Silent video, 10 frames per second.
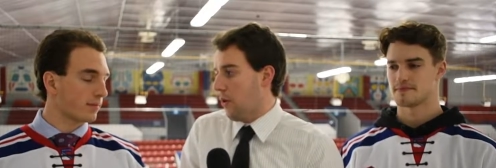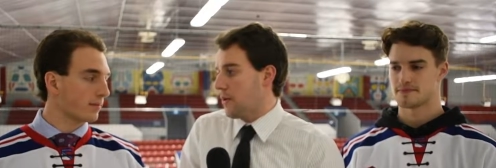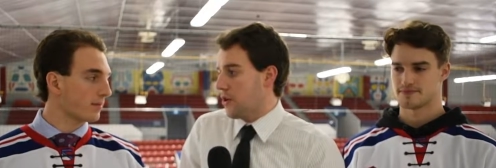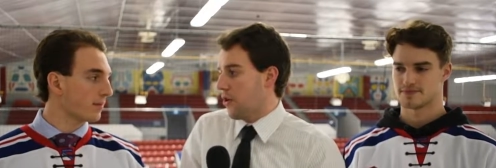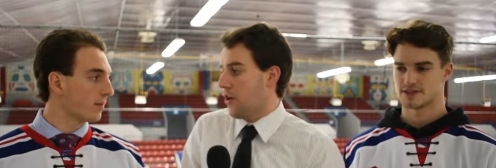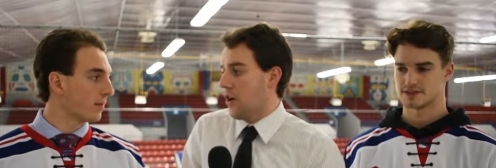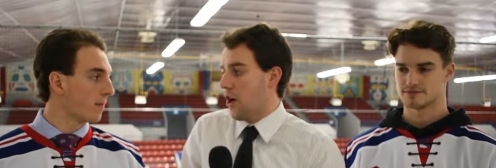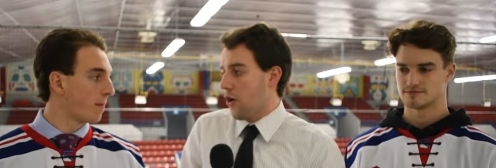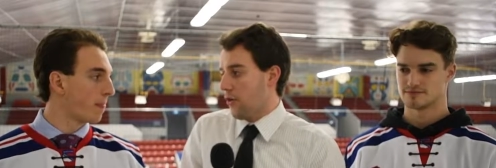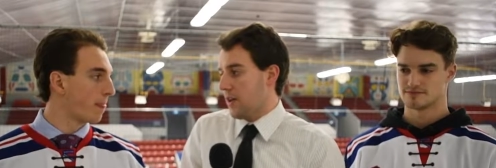Speaker 1: were your
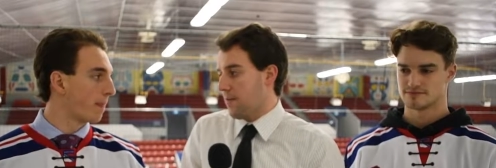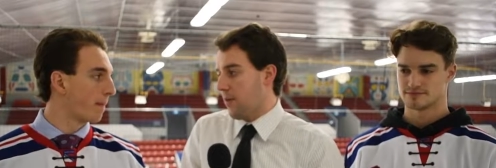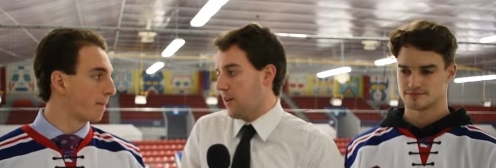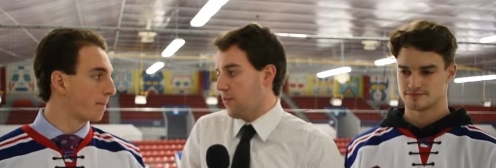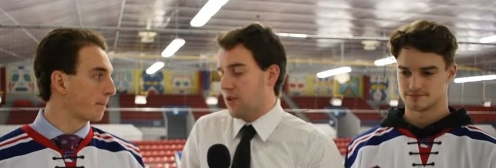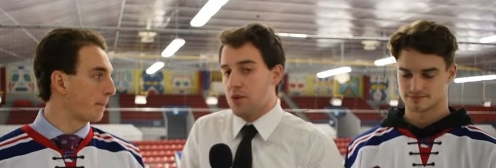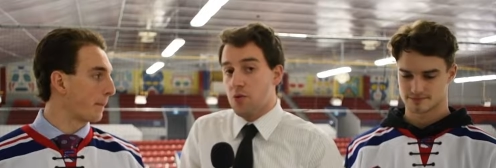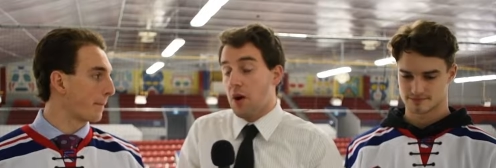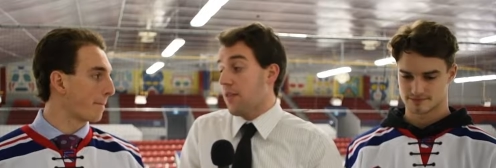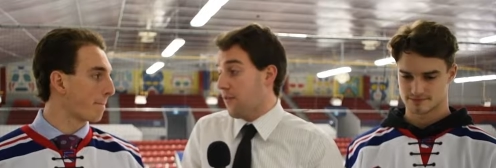early impressions when
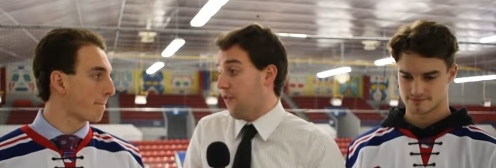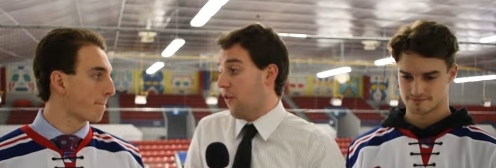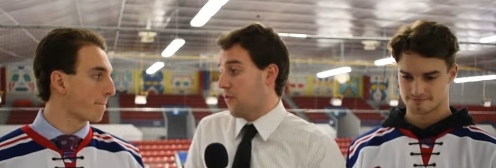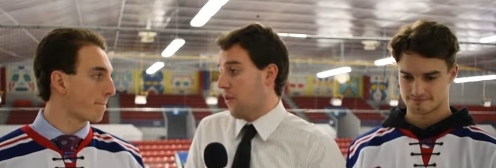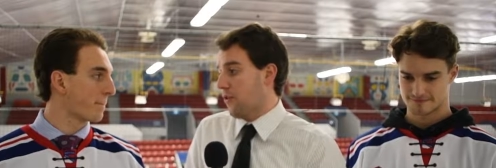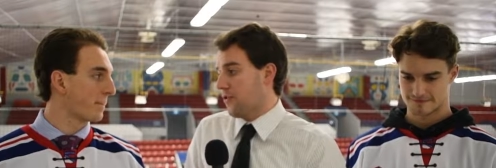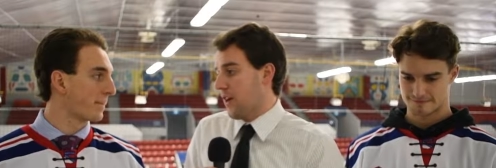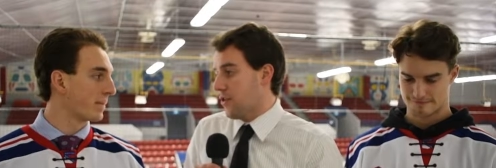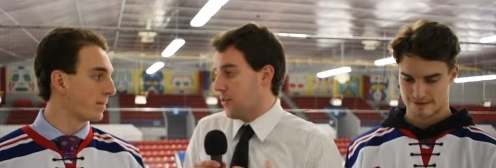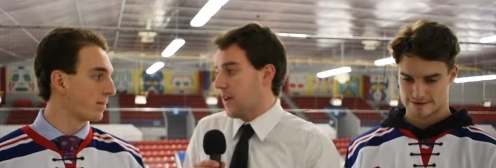you got the phone call
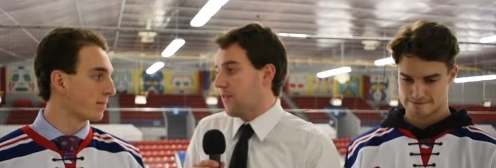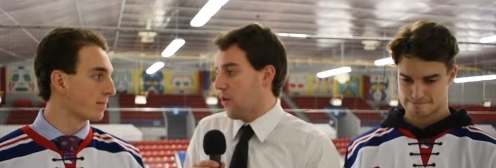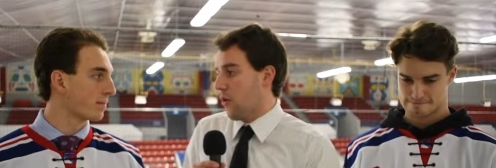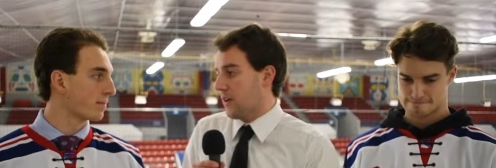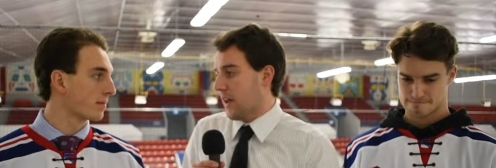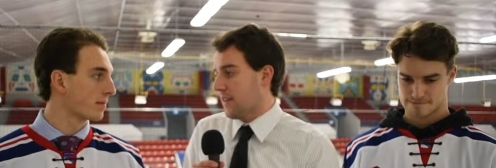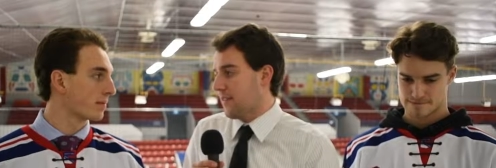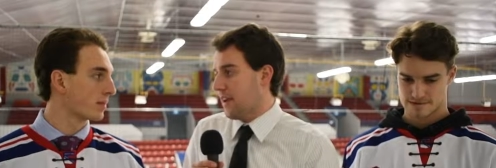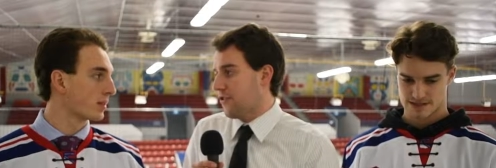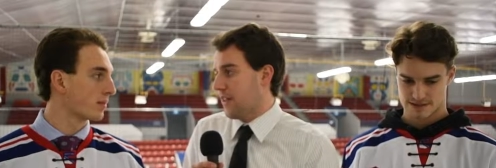saying you're leaving an
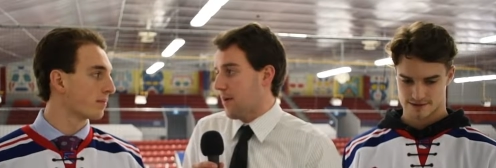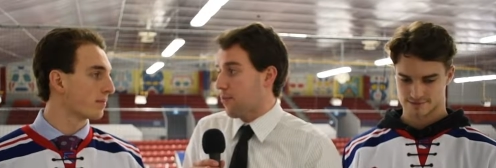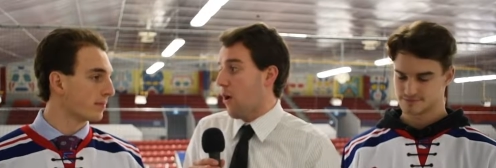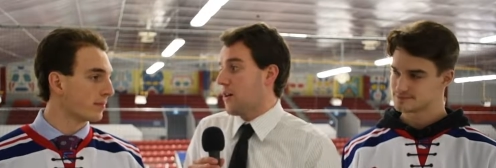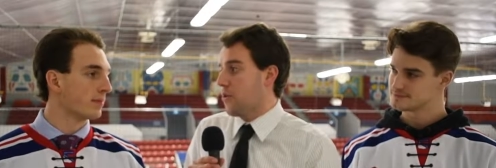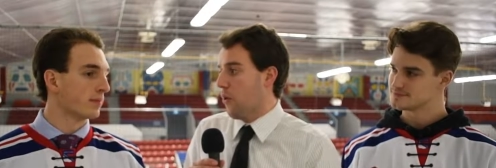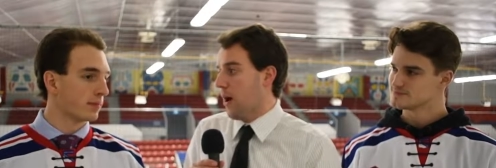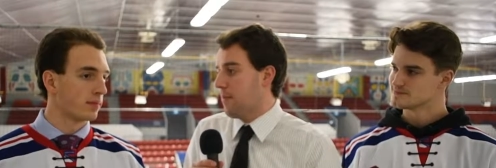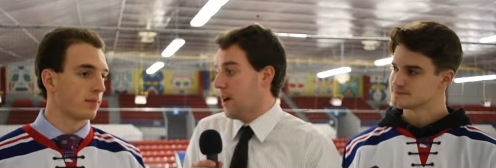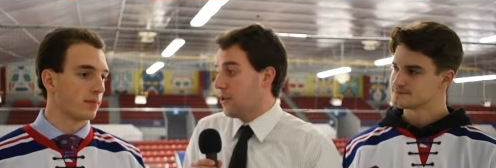organization that brought you
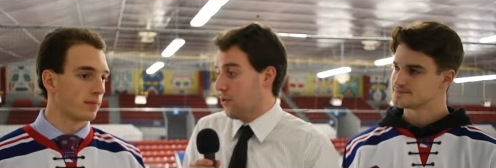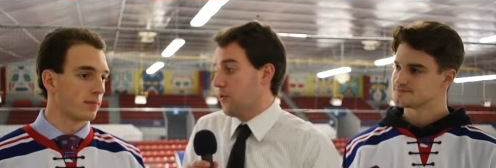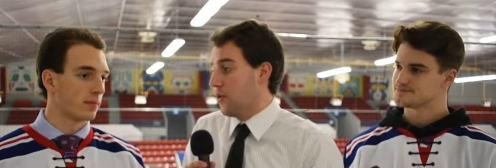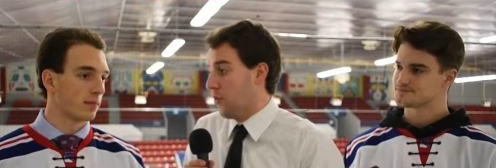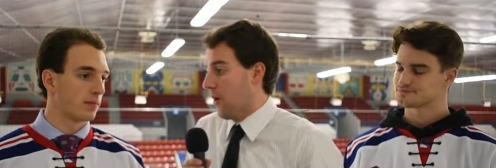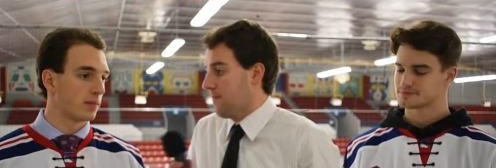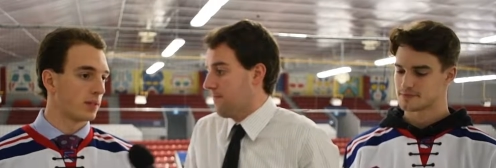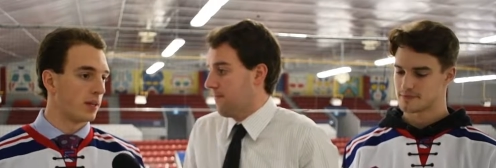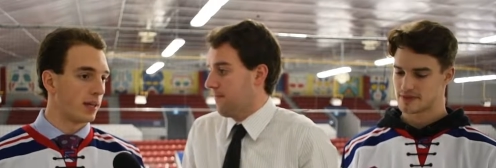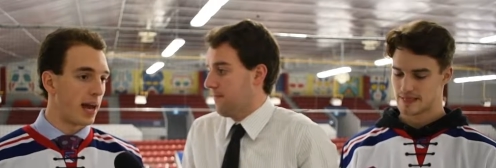up to a new one?
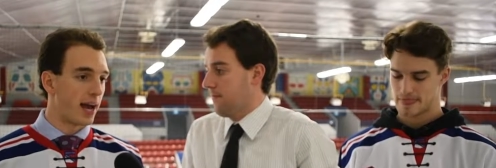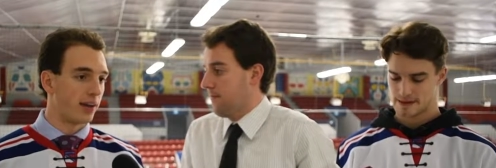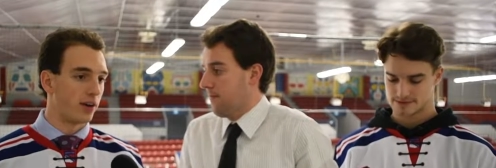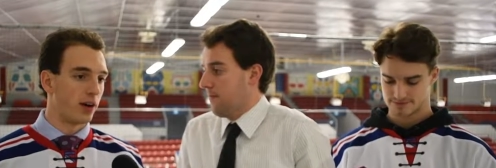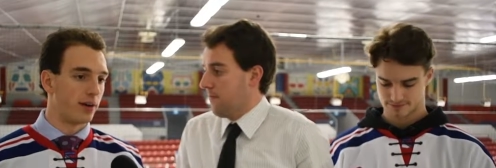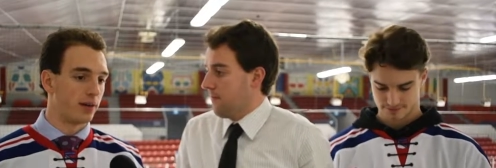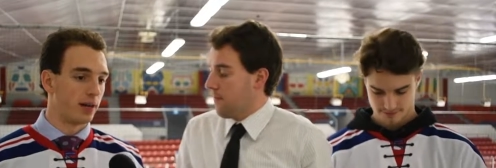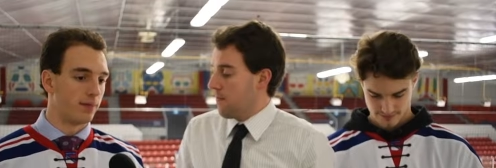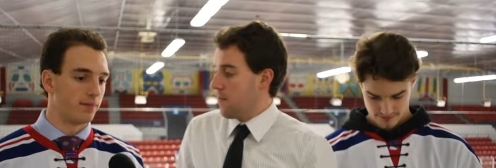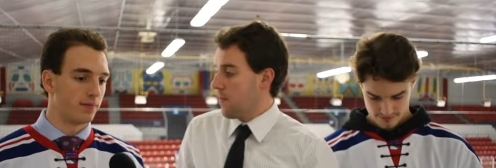
Speaker 2: Yeah, you know, I'm
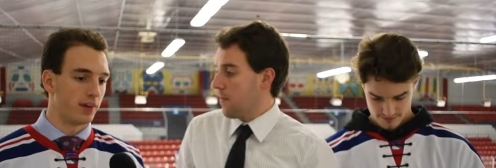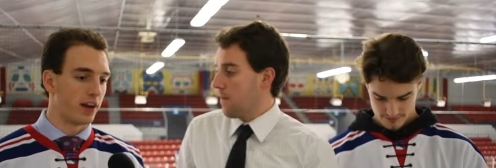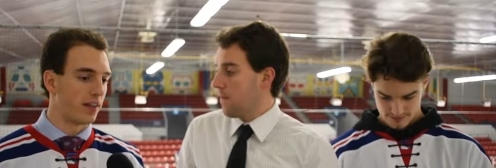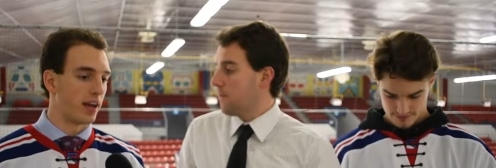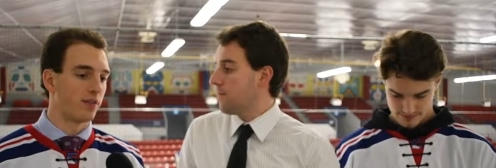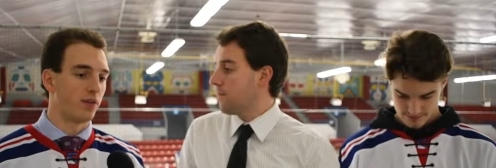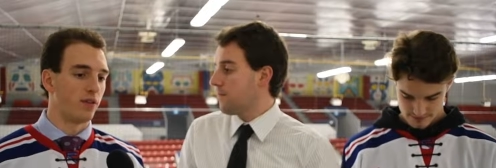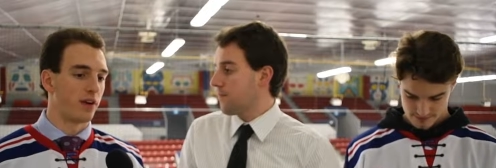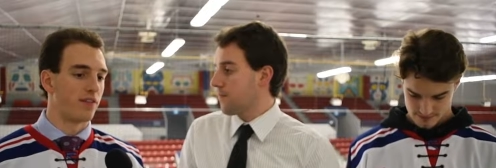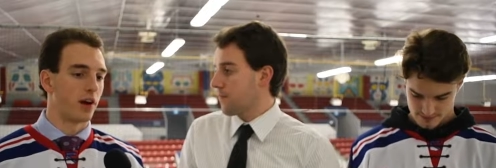um, very thankful
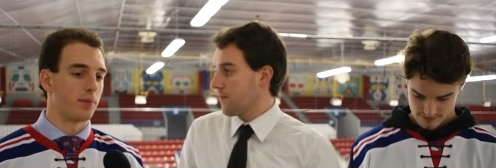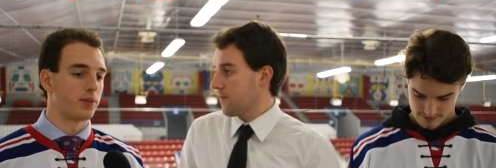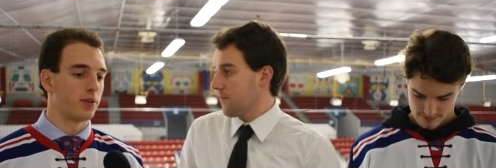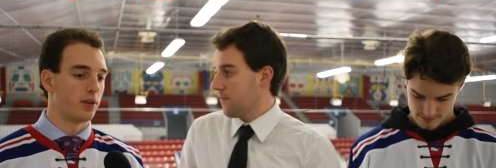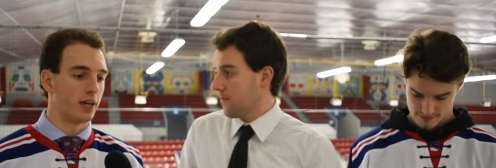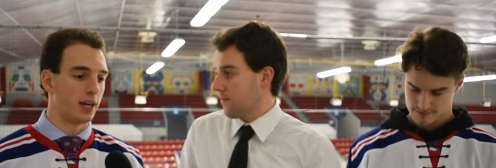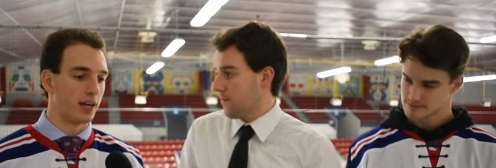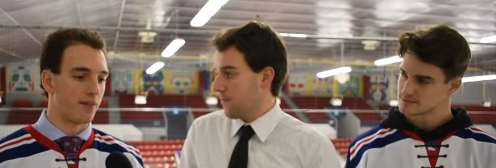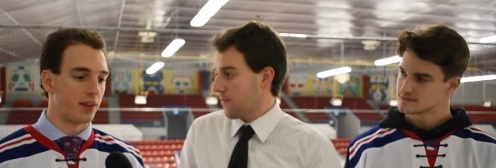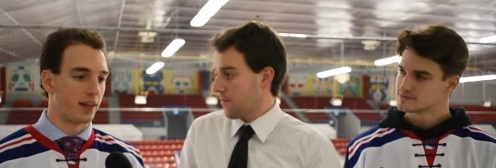for every opportunity
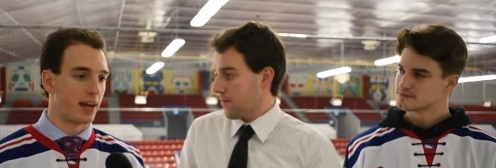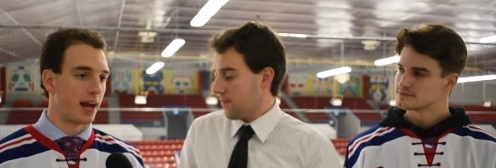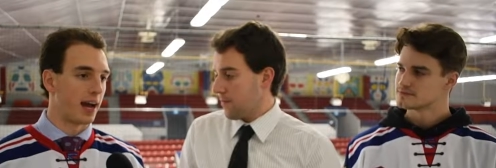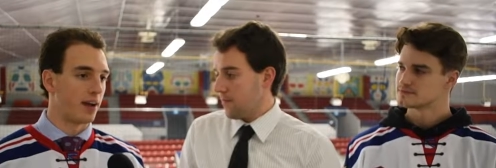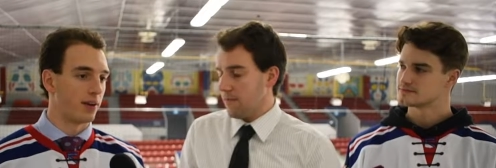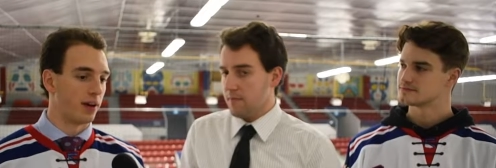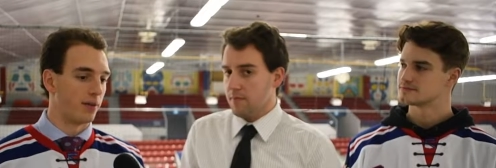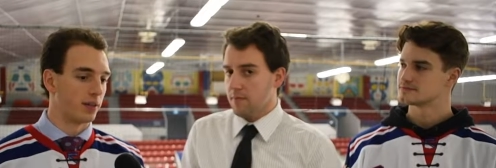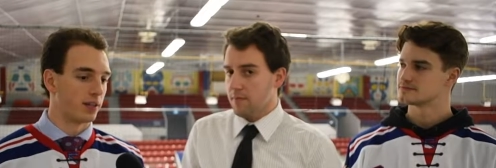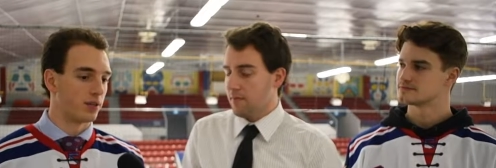and everything I had uh,
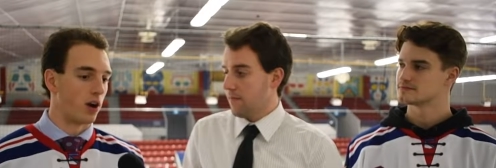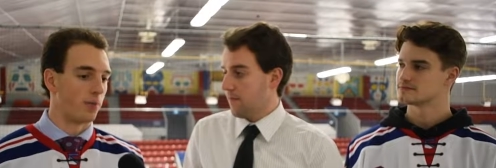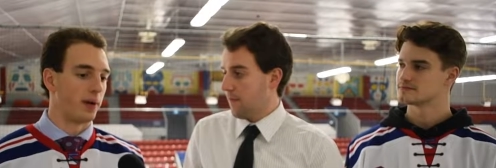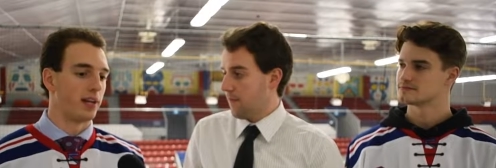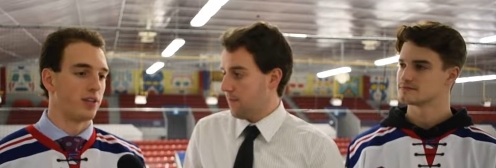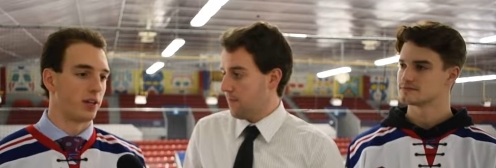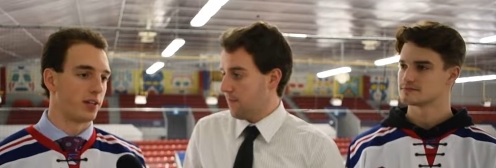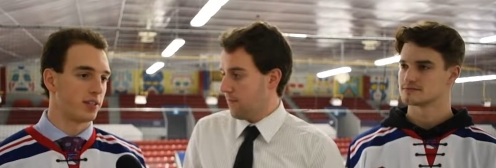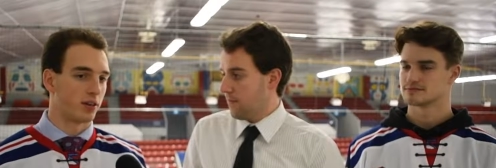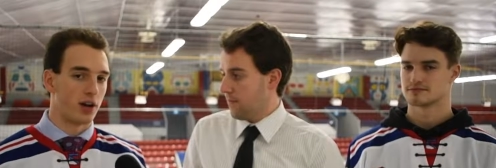with the Toronto Patriots. Great